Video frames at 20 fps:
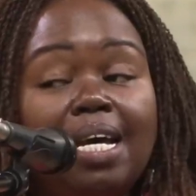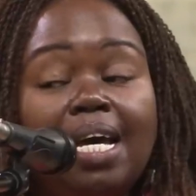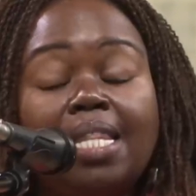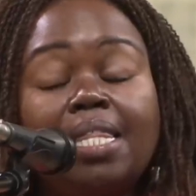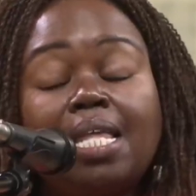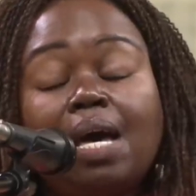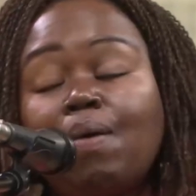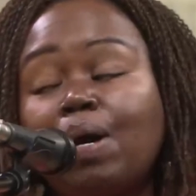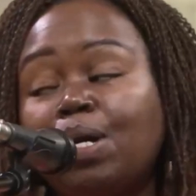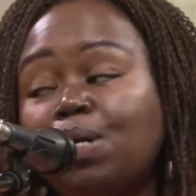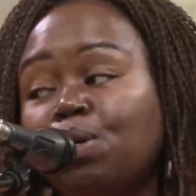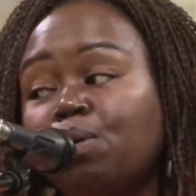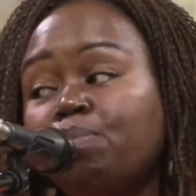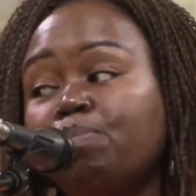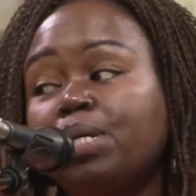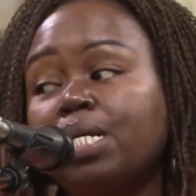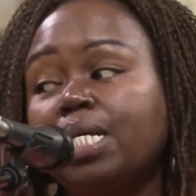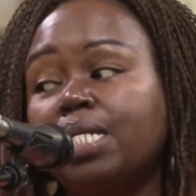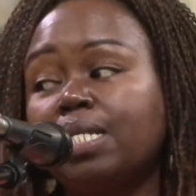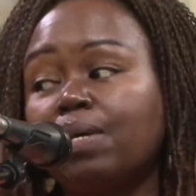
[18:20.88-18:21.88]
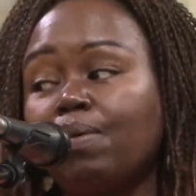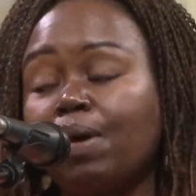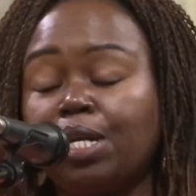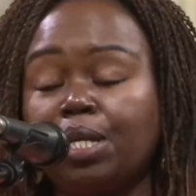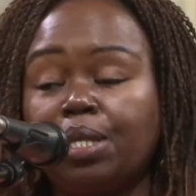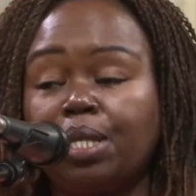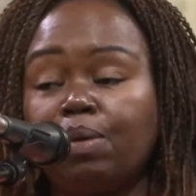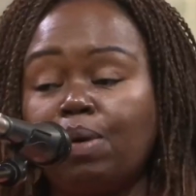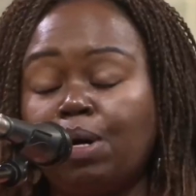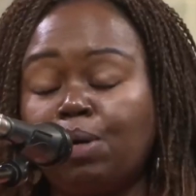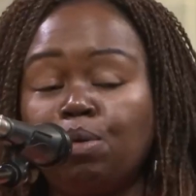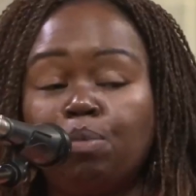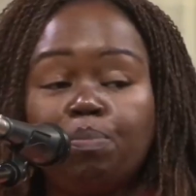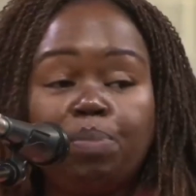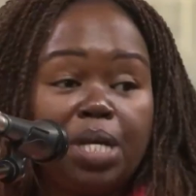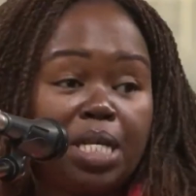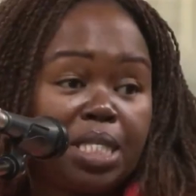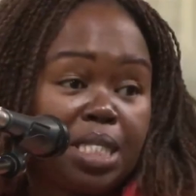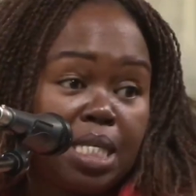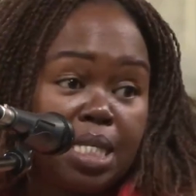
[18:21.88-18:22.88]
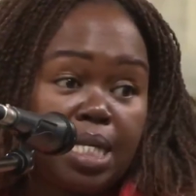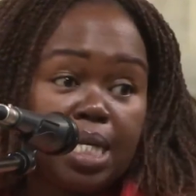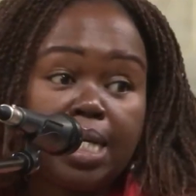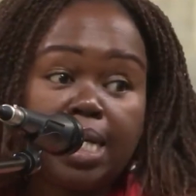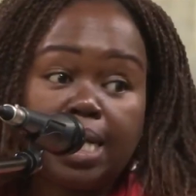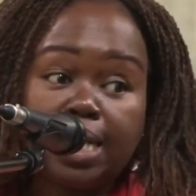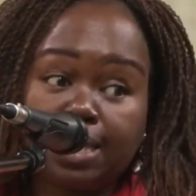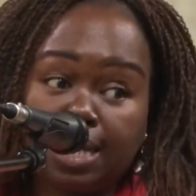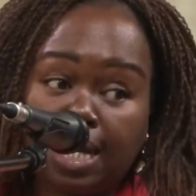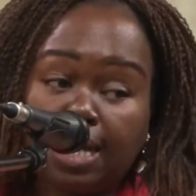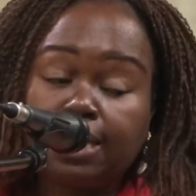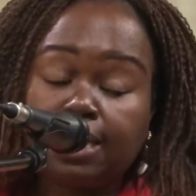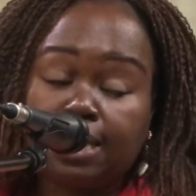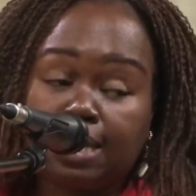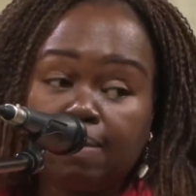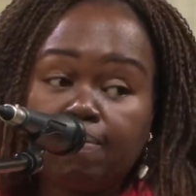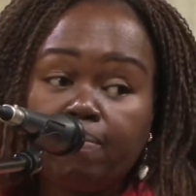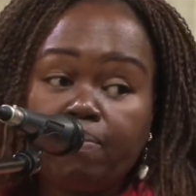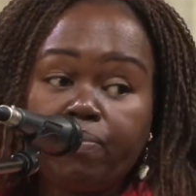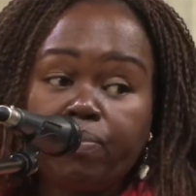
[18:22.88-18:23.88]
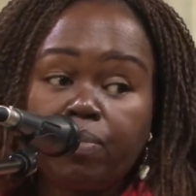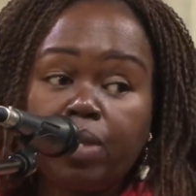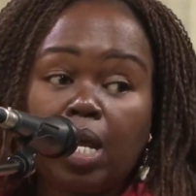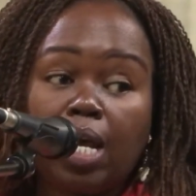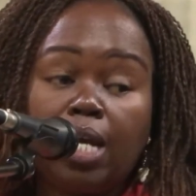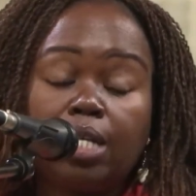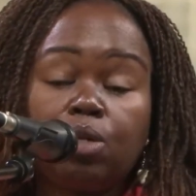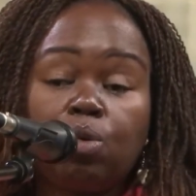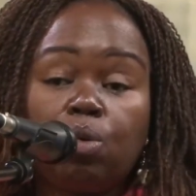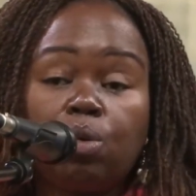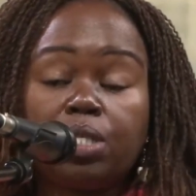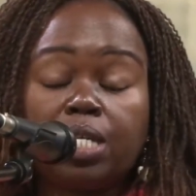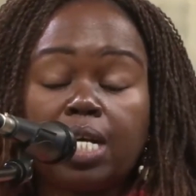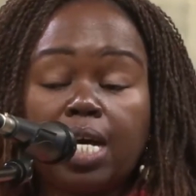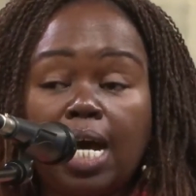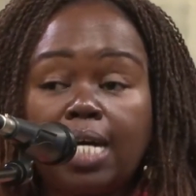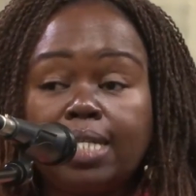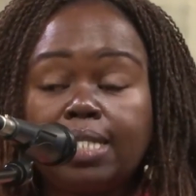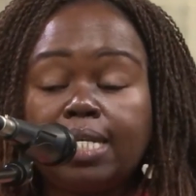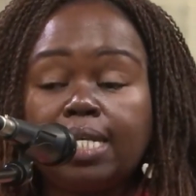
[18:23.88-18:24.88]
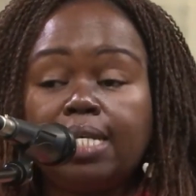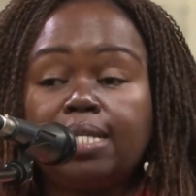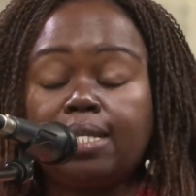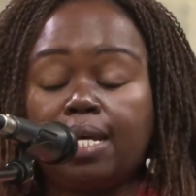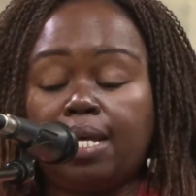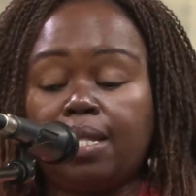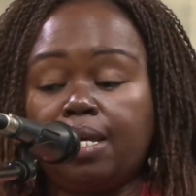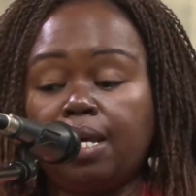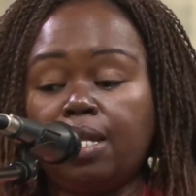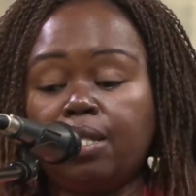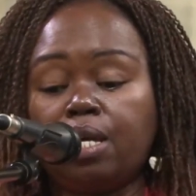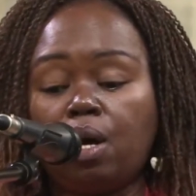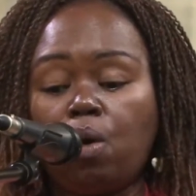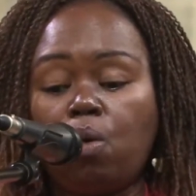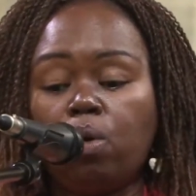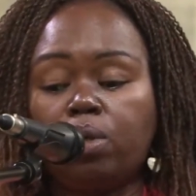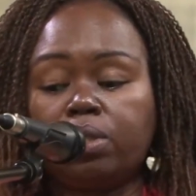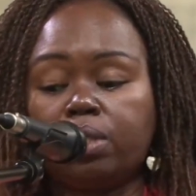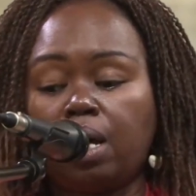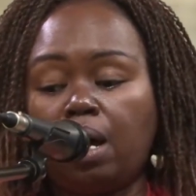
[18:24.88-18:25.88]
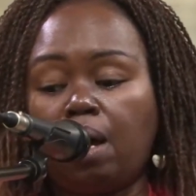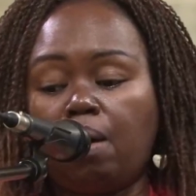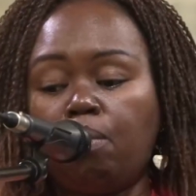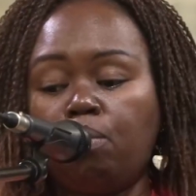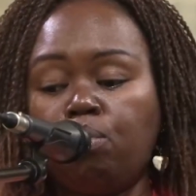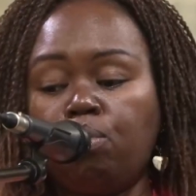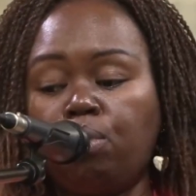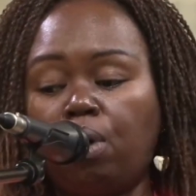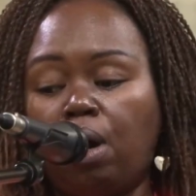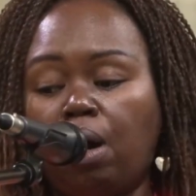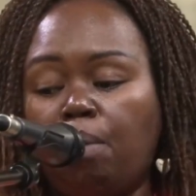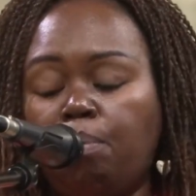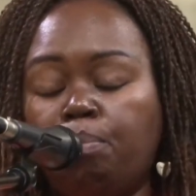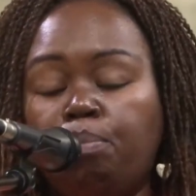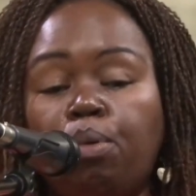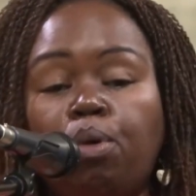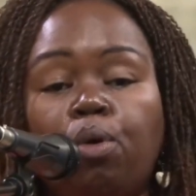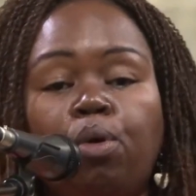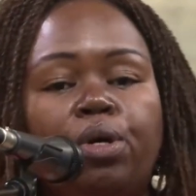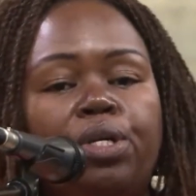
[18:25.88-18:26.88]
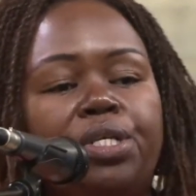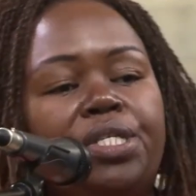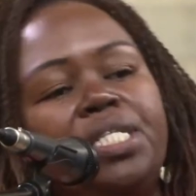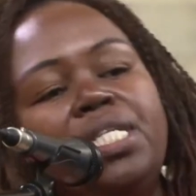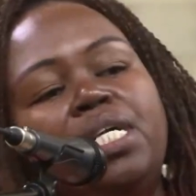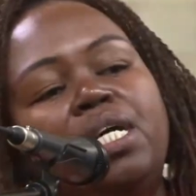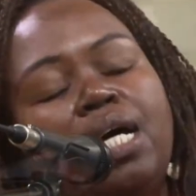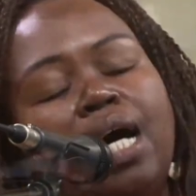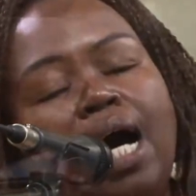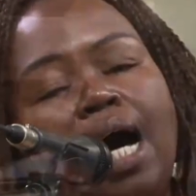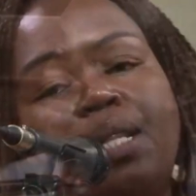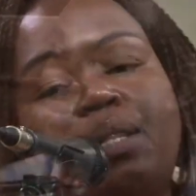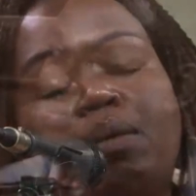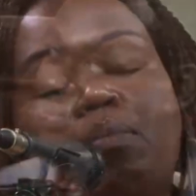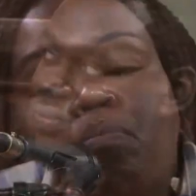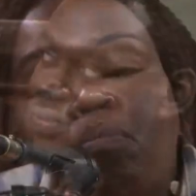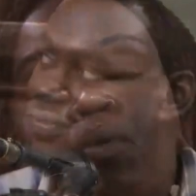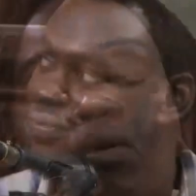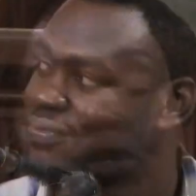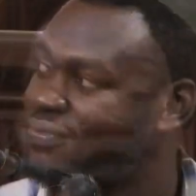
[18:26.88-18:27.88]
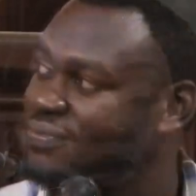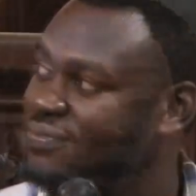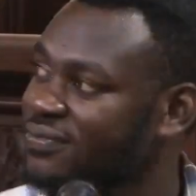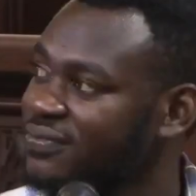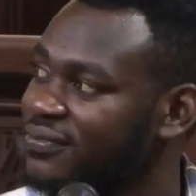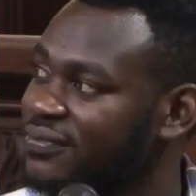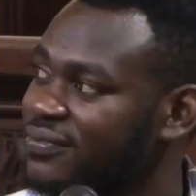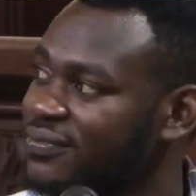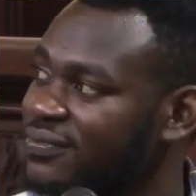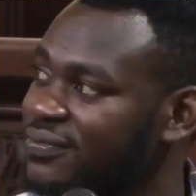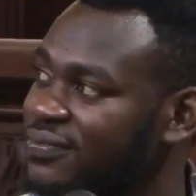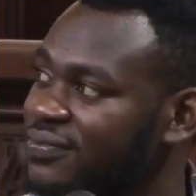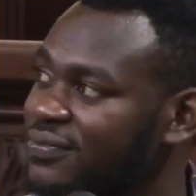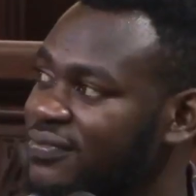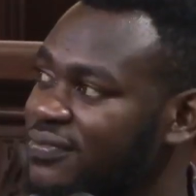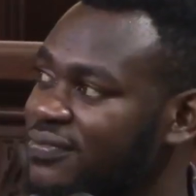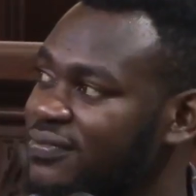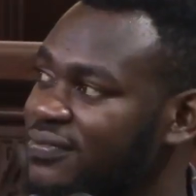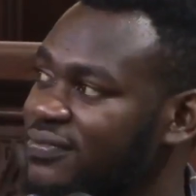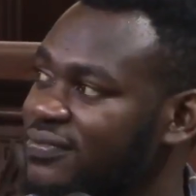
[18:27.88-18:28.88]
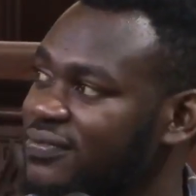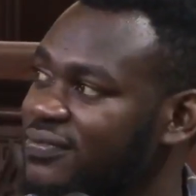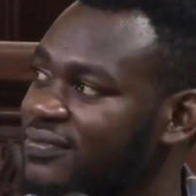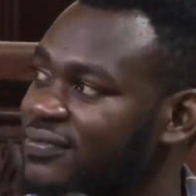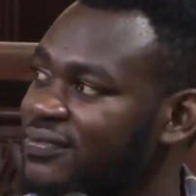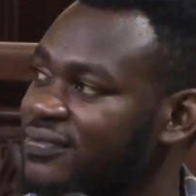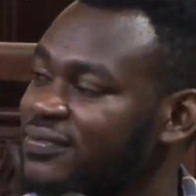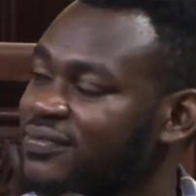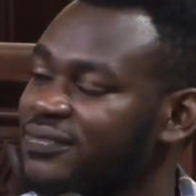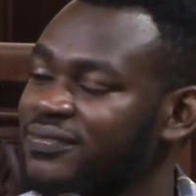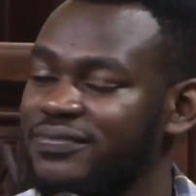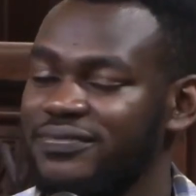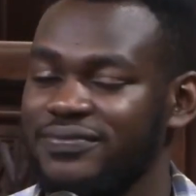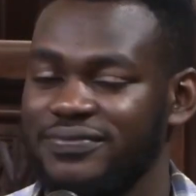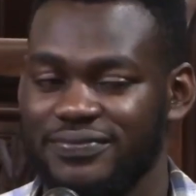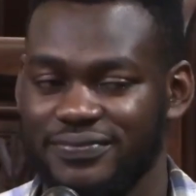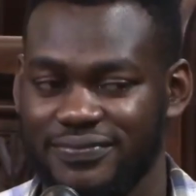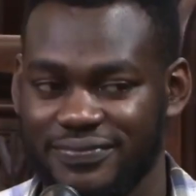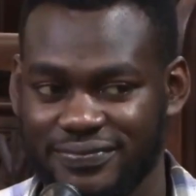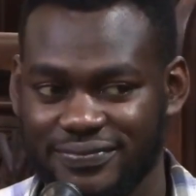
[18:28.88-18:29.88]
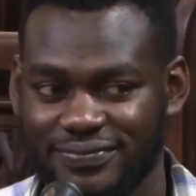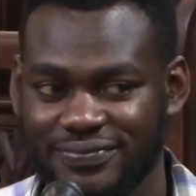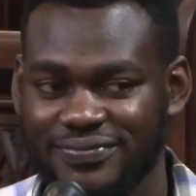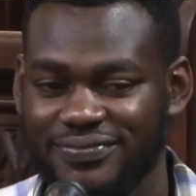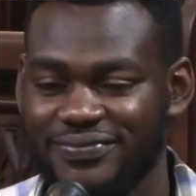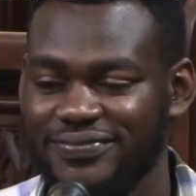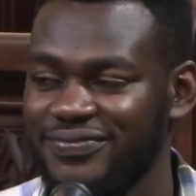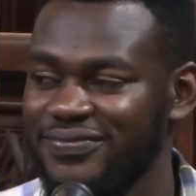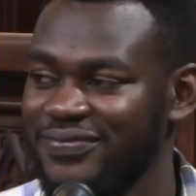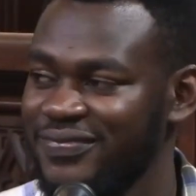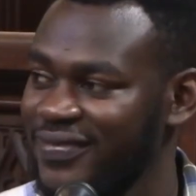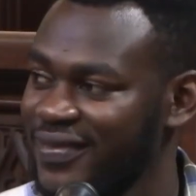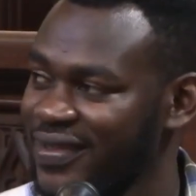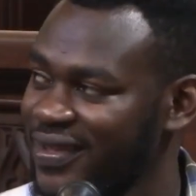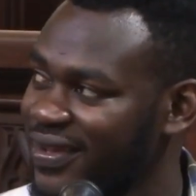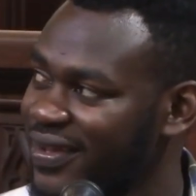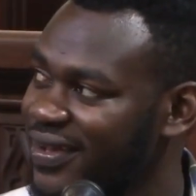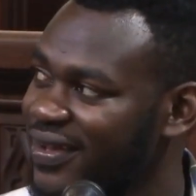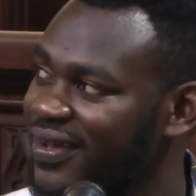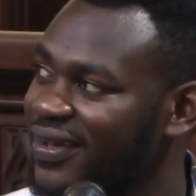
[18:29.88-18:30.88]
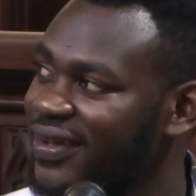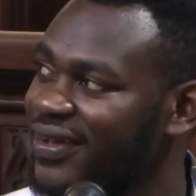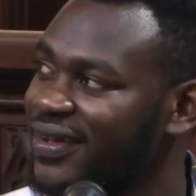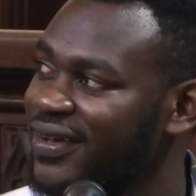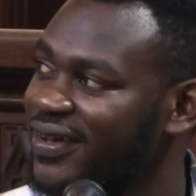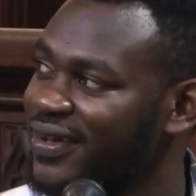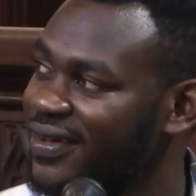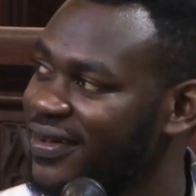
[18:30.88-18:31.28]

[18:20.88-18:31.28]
There were no bricks. There were no bricks in the desert. Mm-hmm. It was curtains, and then there was a board at the bottom made of gold. Remember, these people had come with some